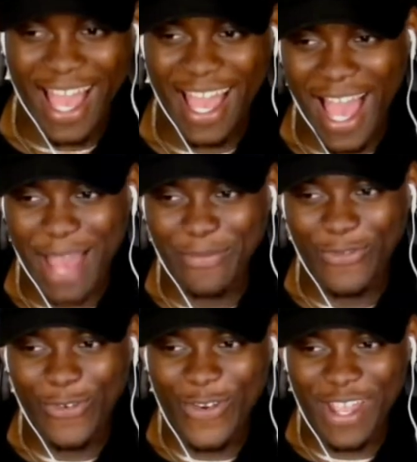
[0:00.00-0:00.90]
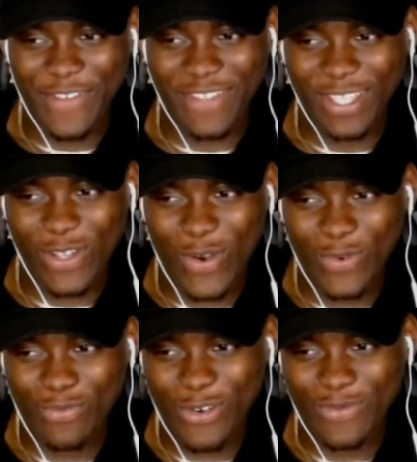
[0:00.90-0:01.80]
I'm for it. If there's cold
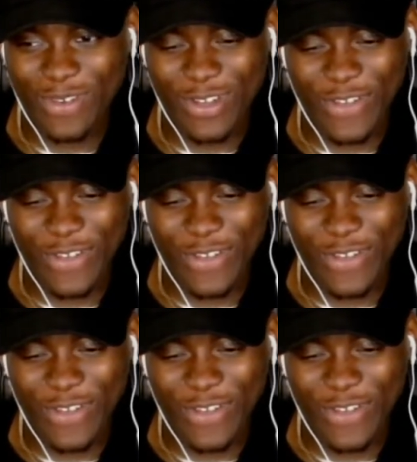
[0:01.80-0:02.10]
moments,